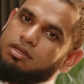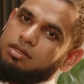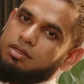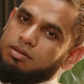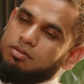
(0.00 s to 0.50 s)

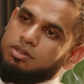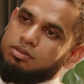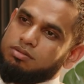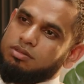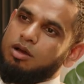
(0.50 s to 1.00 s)
it
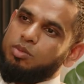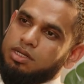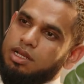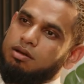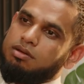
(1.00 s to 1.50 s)
was
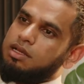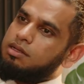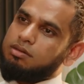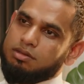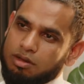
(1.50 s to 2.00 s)
coming down
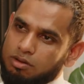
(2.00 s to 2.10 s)
and